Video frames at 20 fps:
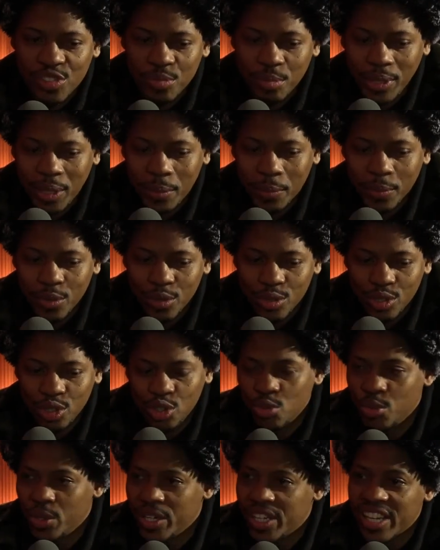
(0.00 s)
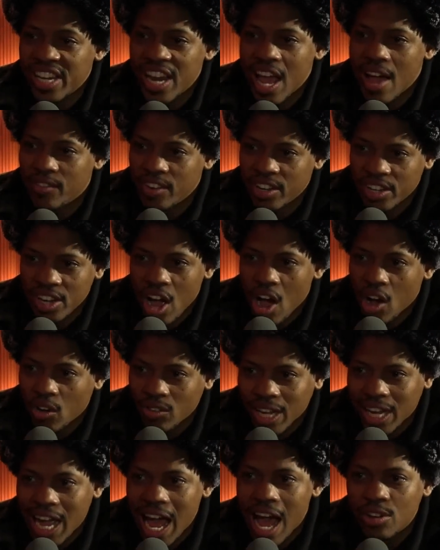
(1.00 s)
of people you would never know.
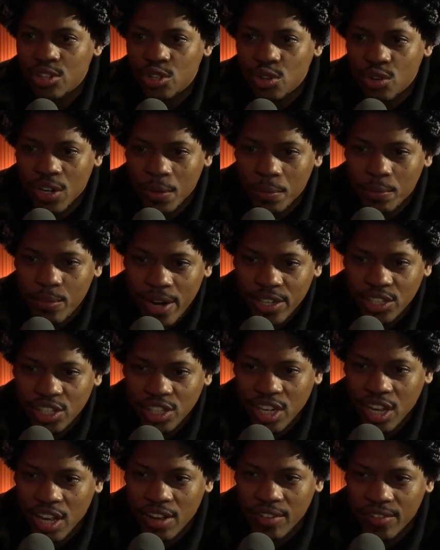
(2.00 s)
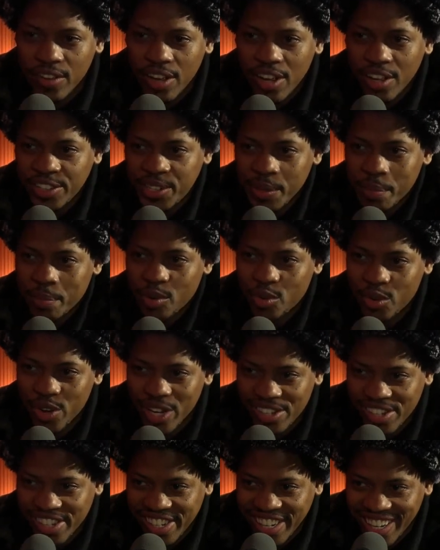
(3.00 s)
Like I'll do an impression of the
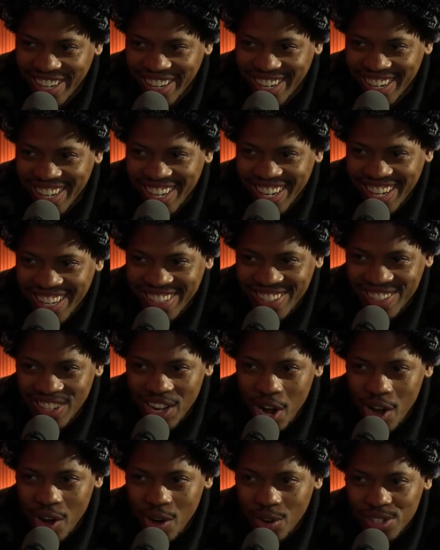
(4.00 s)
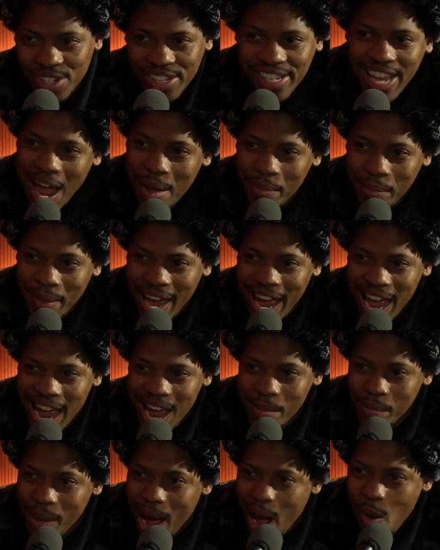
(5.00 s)
barista,
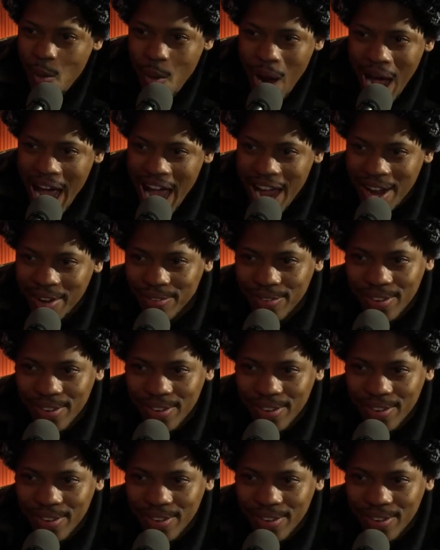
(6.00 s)
stepman, my wife,